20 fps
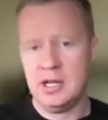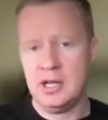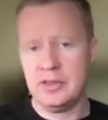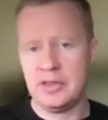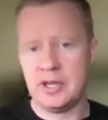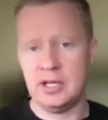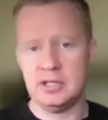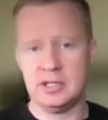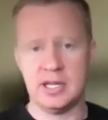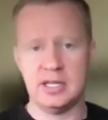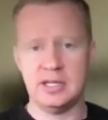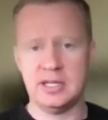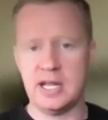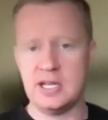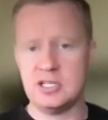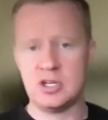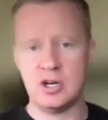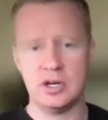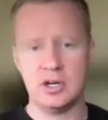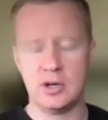
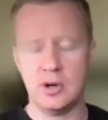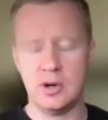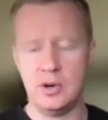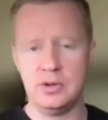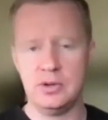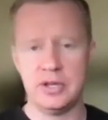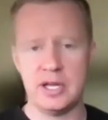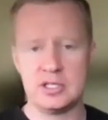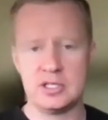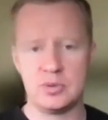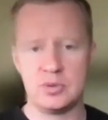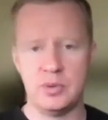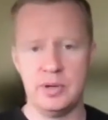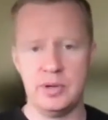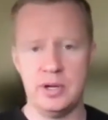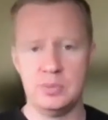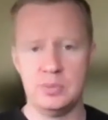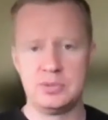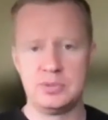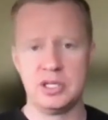That's our goal, and that's what we
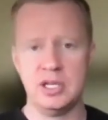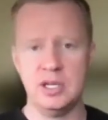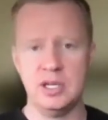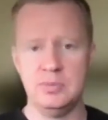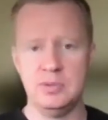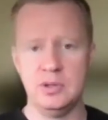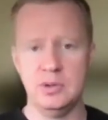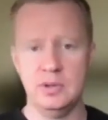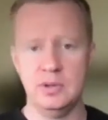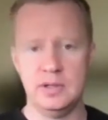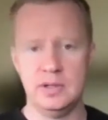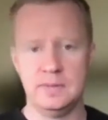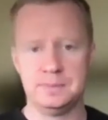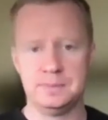hope to keep doing.